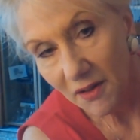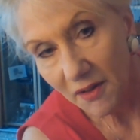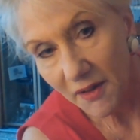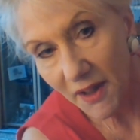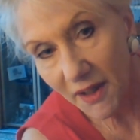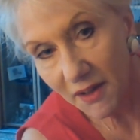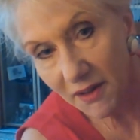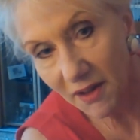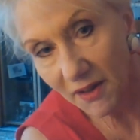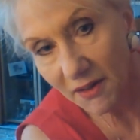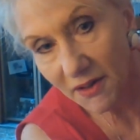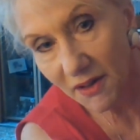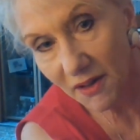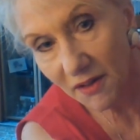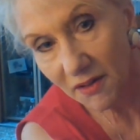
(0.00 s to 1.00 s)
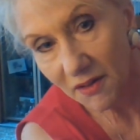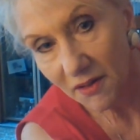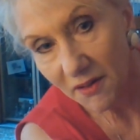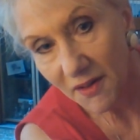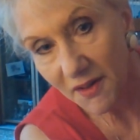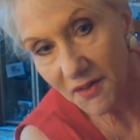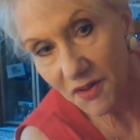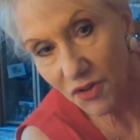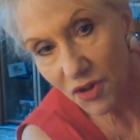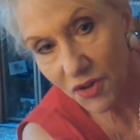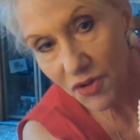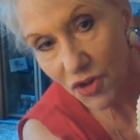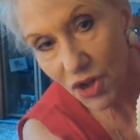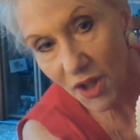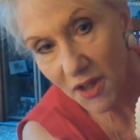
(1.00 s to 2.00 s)
That colour isn't
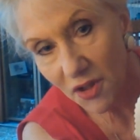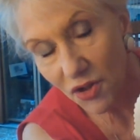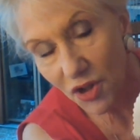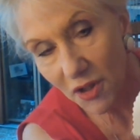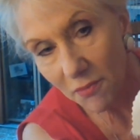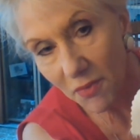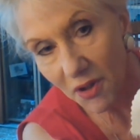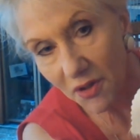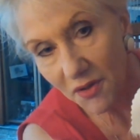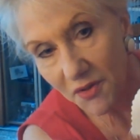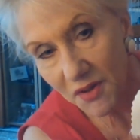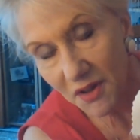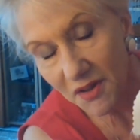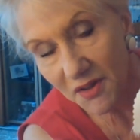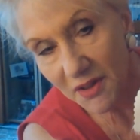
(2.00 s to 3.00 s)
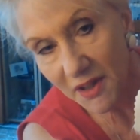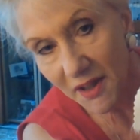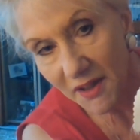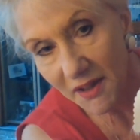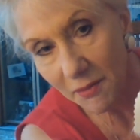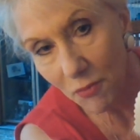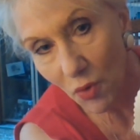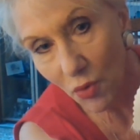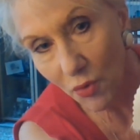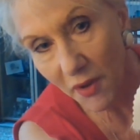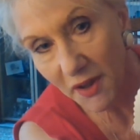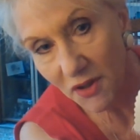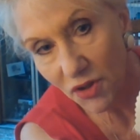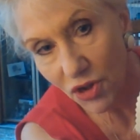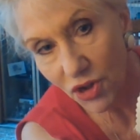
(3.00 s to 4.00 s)
just changing because it's slightly more
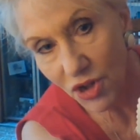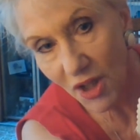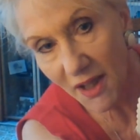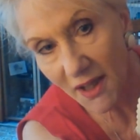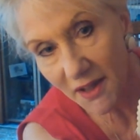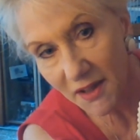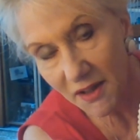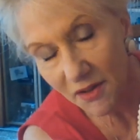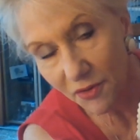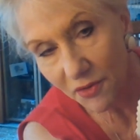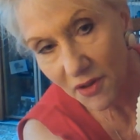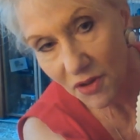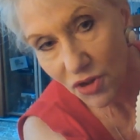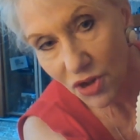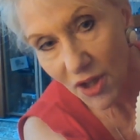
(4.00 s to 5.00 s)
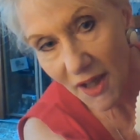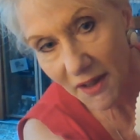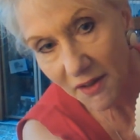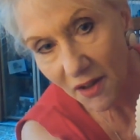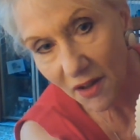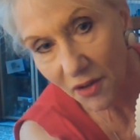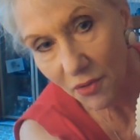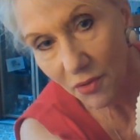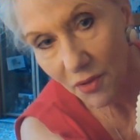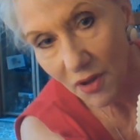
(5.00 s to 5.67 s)
in shade or in shadow.